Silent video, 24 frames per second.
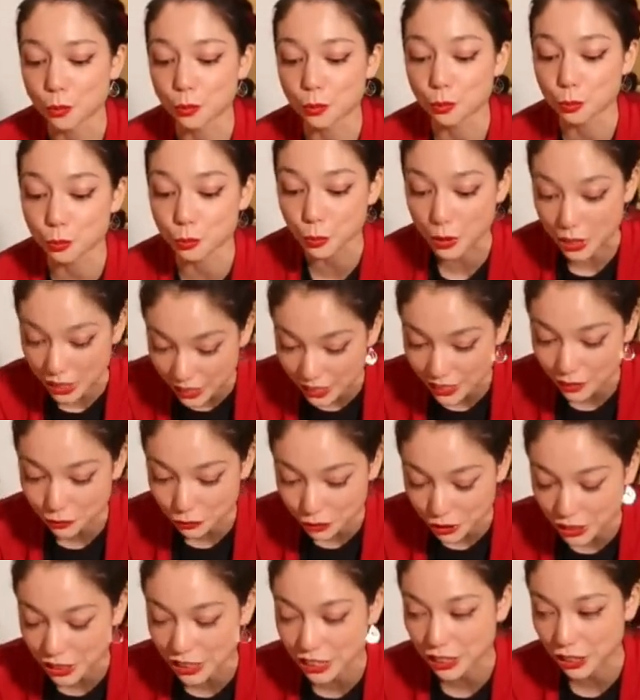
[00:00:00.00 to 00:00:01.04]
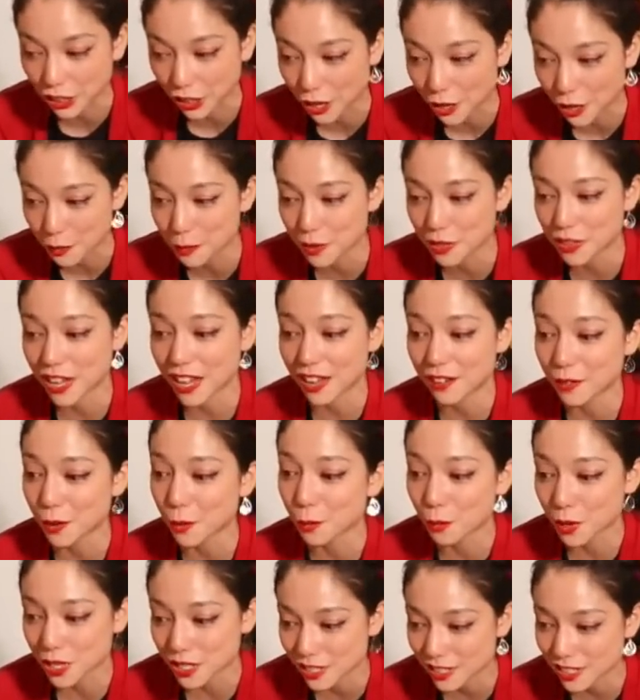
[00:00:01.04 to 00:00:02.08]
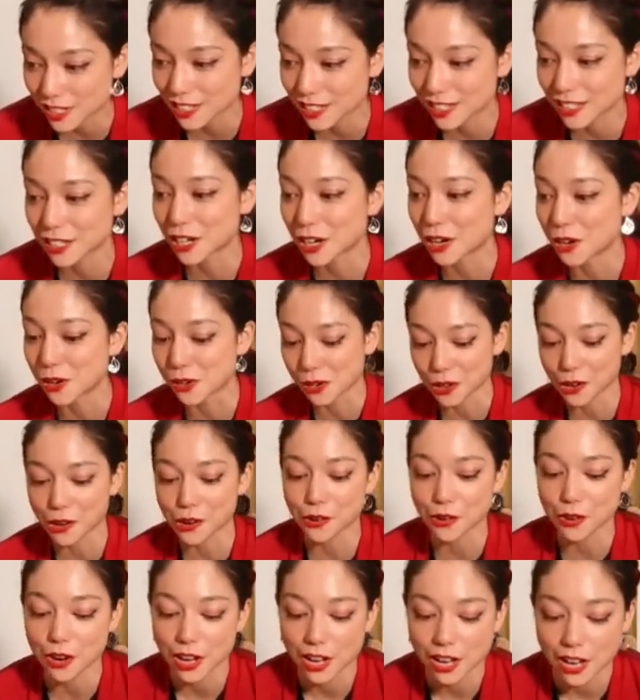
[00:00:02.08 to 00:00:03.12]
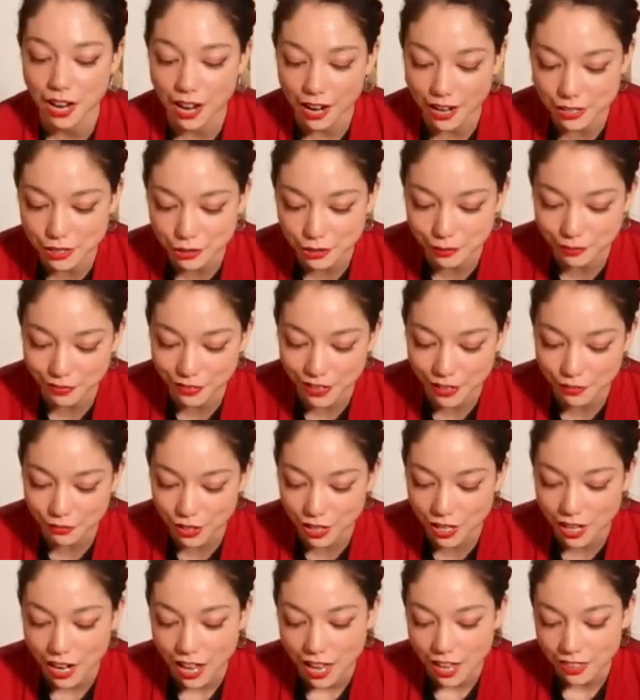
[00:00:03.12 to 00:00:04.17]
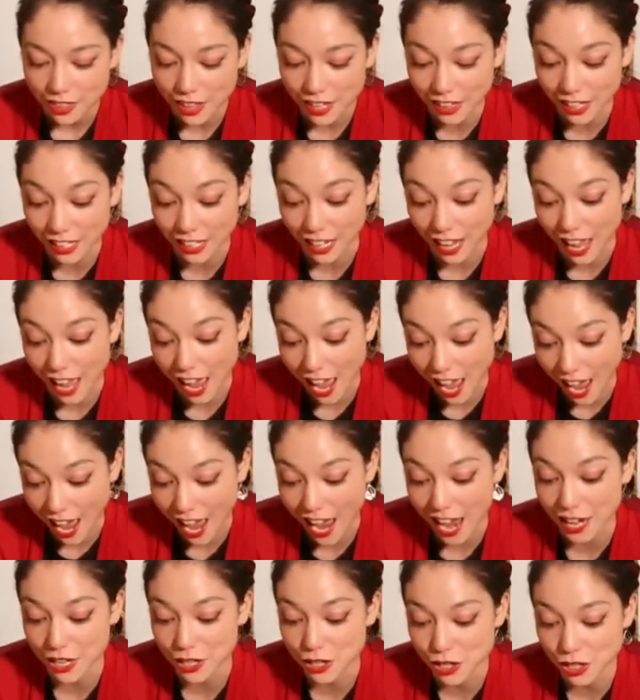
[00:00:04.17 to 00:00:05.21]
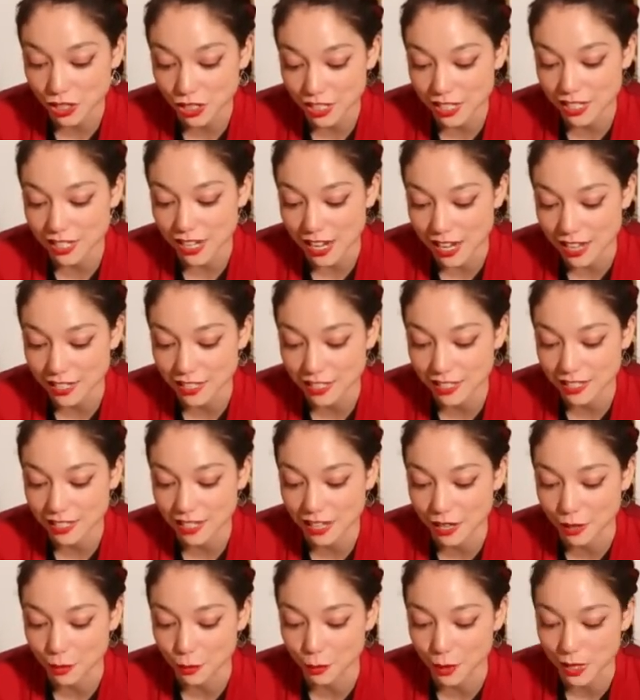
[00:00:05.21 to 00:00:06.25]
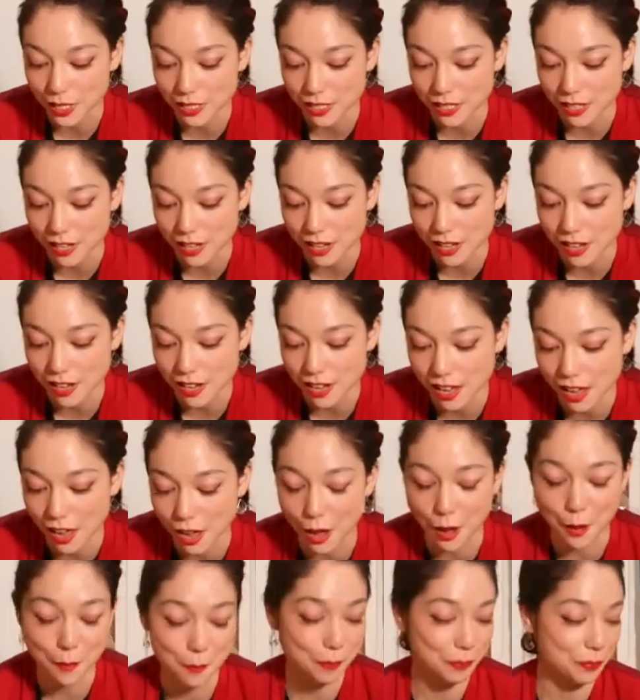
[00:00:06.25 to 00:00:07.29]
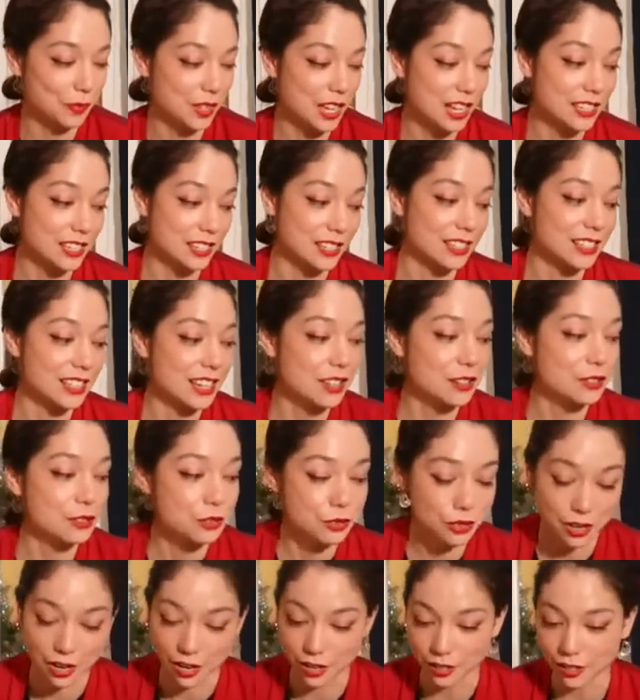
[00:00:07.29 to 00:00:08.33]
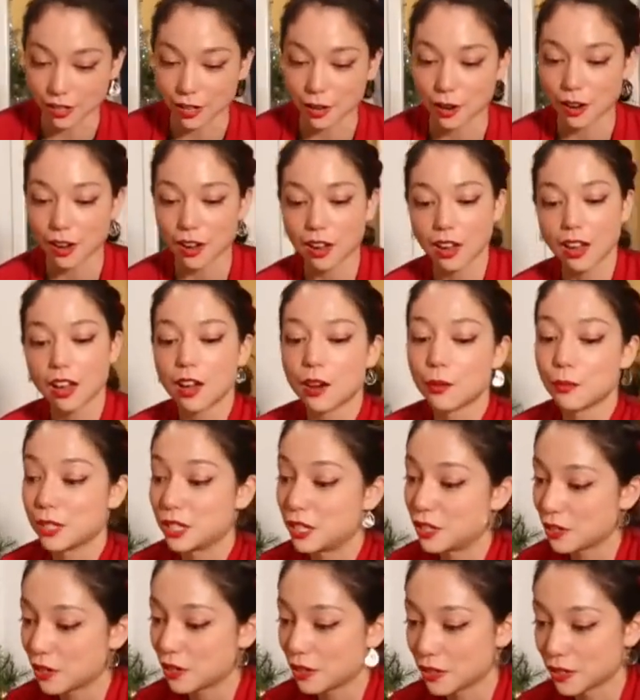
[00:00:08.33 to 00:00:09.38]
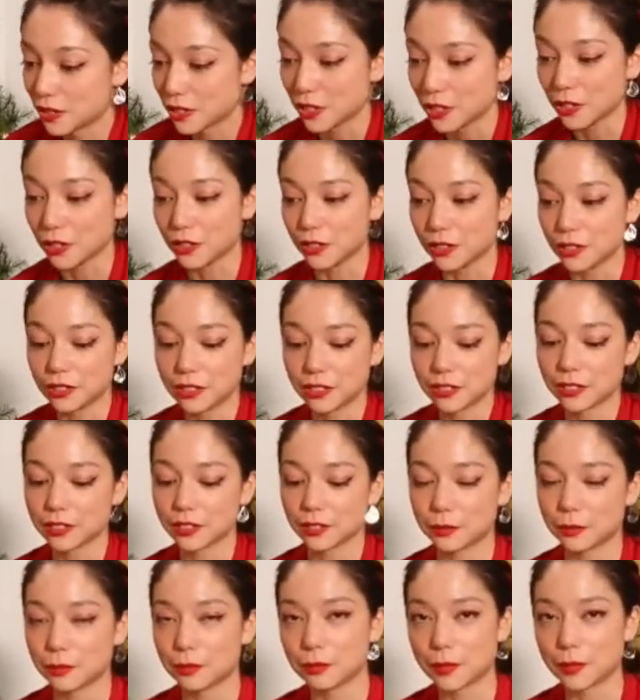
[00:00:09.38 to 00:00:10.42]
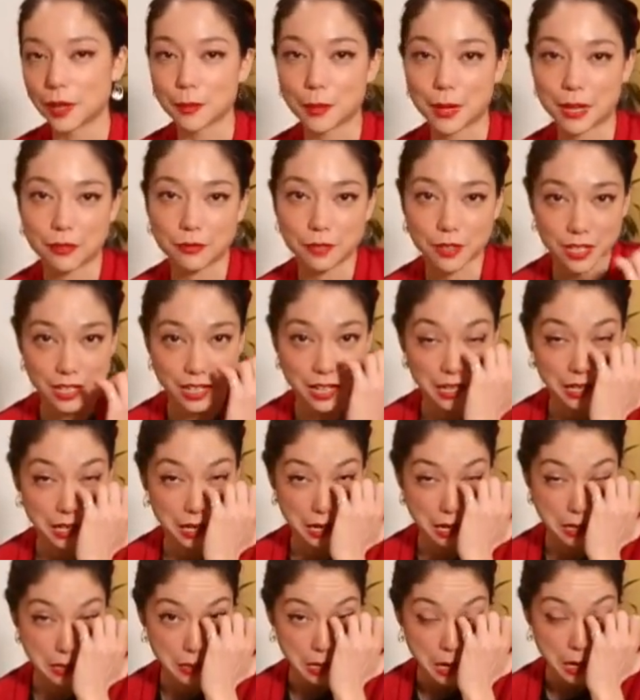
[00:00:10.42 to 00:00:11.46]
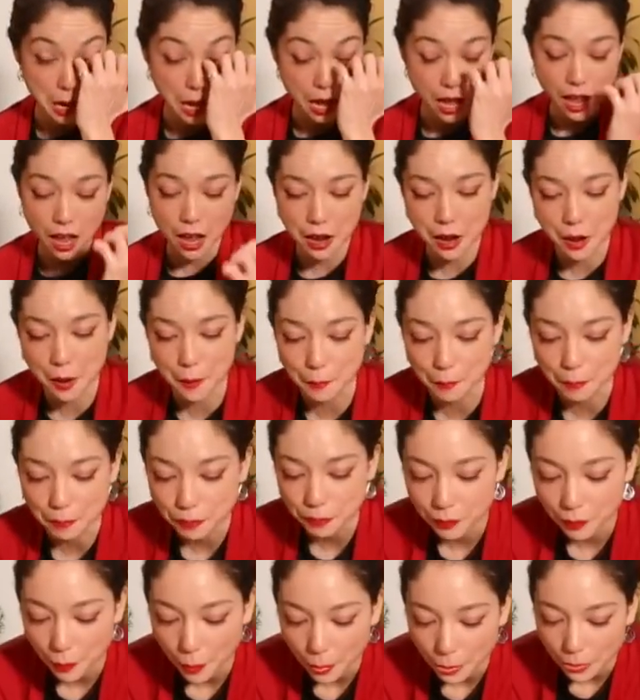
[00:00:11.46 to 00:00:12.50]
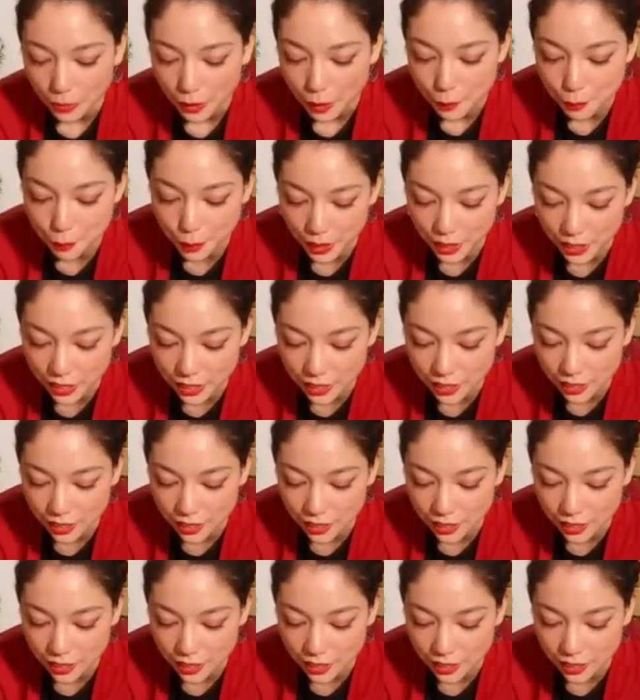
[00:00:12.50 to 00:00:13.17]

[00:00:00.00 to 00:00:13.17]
really, really good. But they have a whiskey de cocoa ice cream flavor that like actually tastes like whiskey. It doesn't get you drunk, which is also a benefit, I guess. But